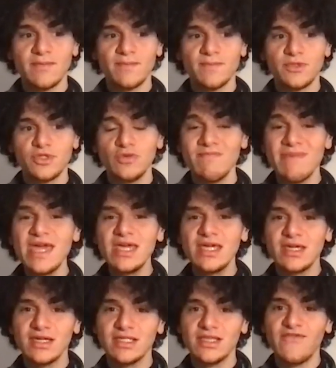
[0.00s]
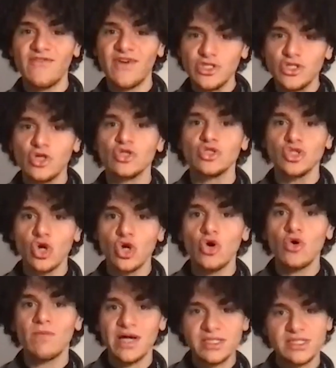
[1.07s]
to make it if I don't go
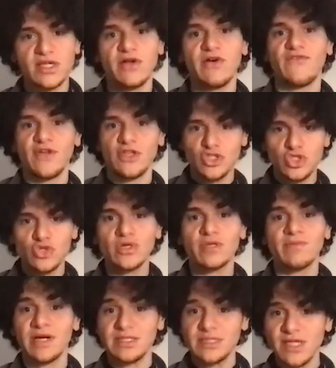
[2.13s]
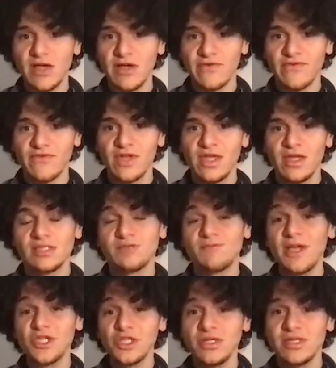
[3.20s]
myself and do it myself.
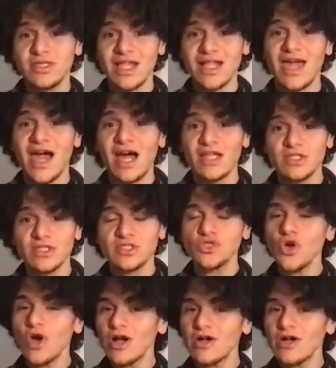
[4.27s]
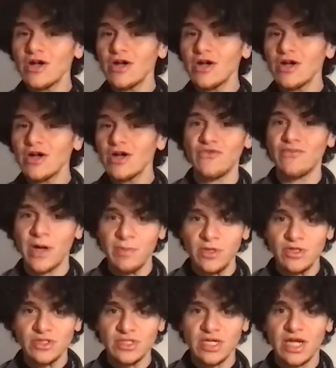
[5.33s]
Especially that I had a strong vision of my
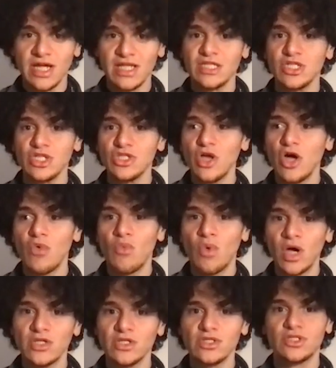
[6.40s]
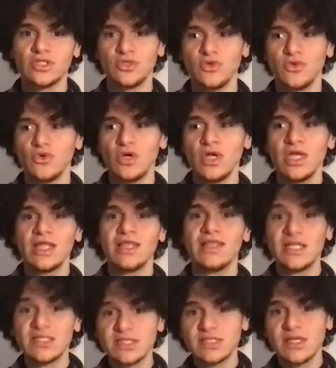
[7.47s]
music and I did not want to
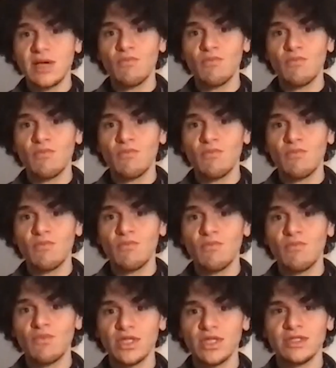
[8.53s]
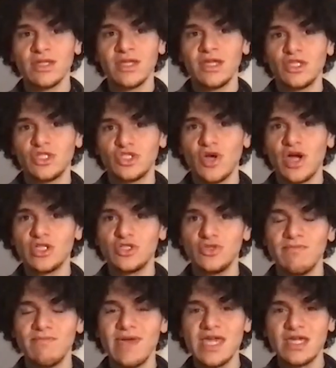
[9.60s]
let someone try to make
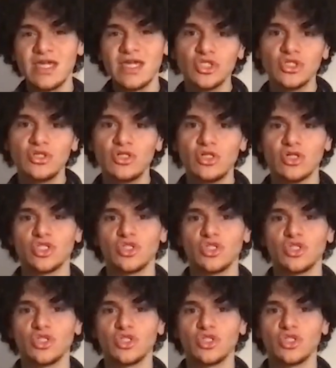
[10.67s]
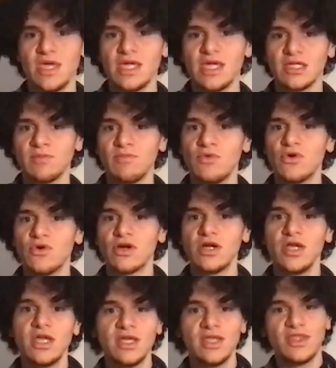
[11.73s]
it more commercial or try to make it more
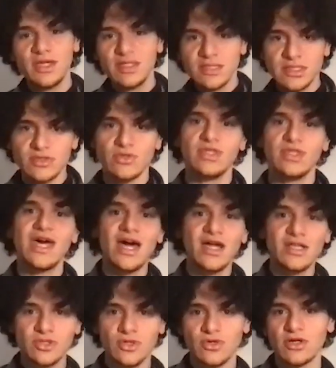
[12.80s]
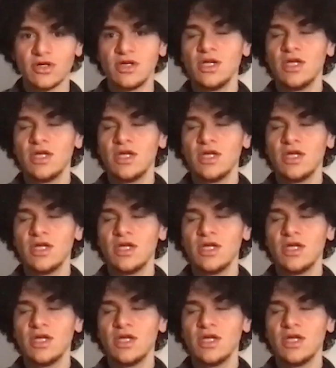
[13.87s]
this or that. Or